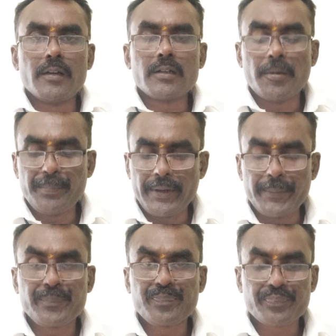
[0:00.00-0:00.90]
company.
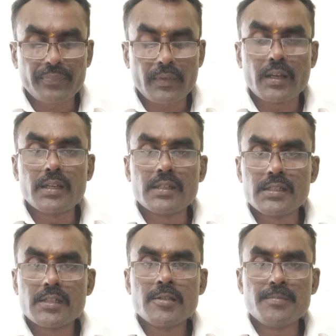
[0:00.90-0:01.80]

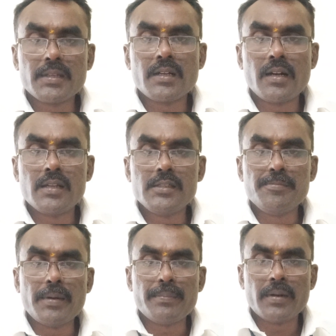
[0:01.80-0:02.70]
Research methodology
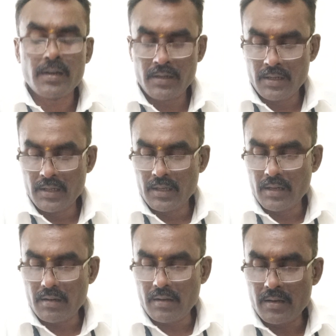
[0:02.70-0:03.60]
paper
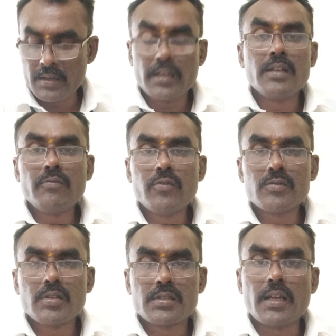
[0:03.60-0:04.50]
on
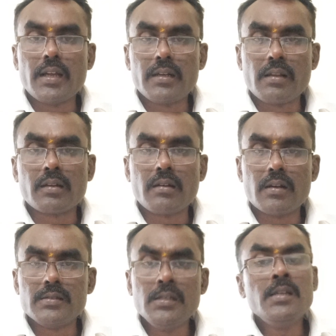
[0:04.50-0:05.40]
Infosys
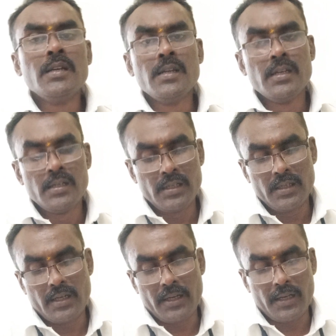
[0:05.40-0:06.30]
technology,
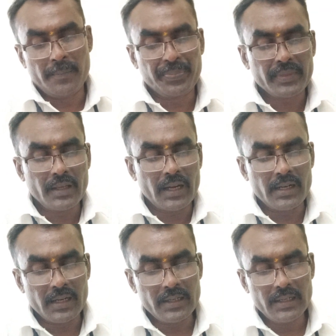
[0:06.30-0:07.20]

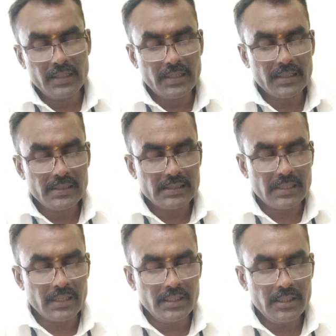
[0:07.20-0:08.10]
an analytical
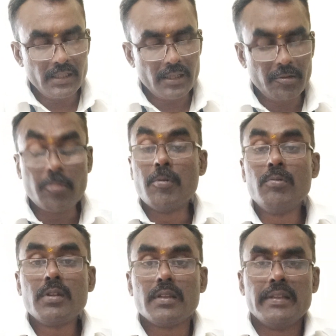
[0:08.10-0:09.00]
study
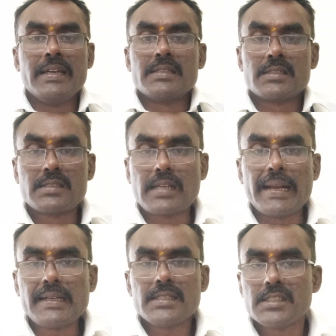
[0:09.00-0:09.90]
about their
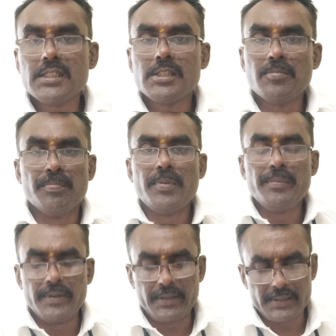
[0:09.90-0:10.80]
strategy
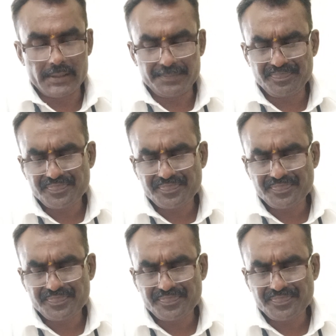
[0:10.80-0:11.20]
implementation.